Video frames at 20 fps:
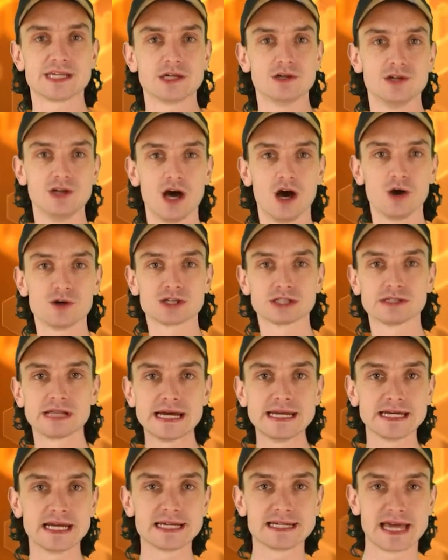thing you know, you're
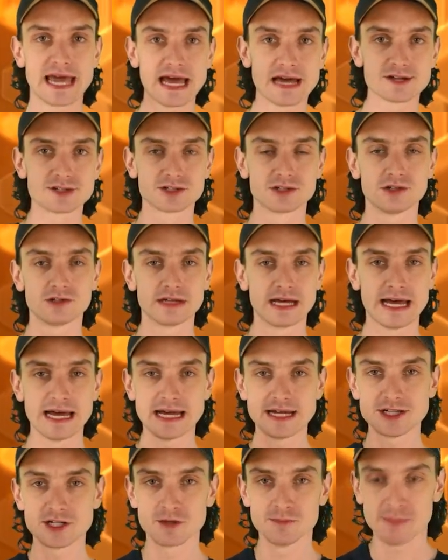lighting a candle
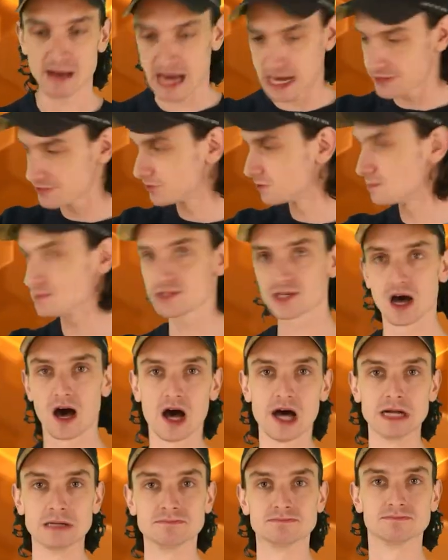and your bathroom's
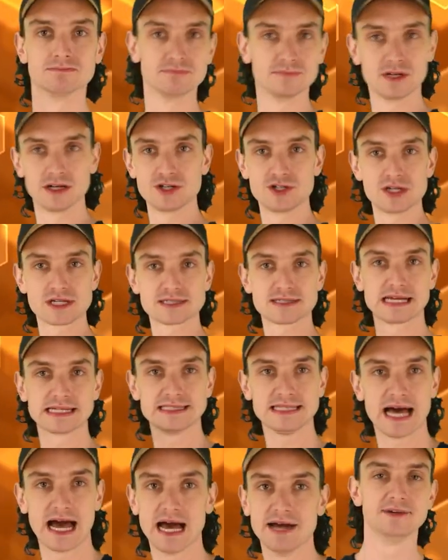gone just like
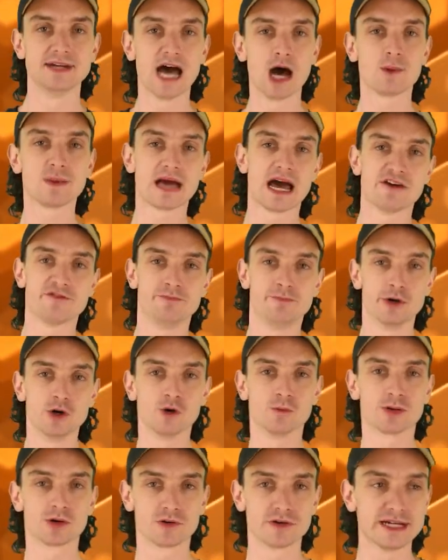that. Now we have
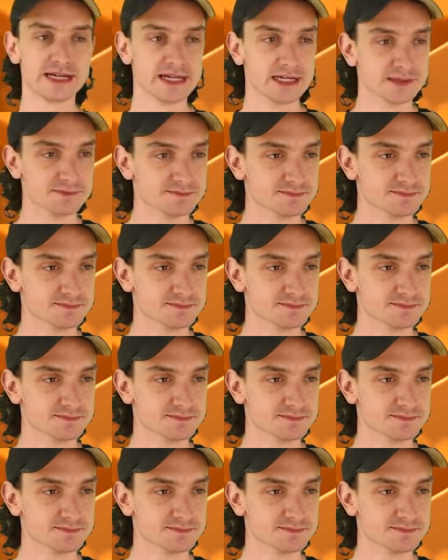poo-pourri. You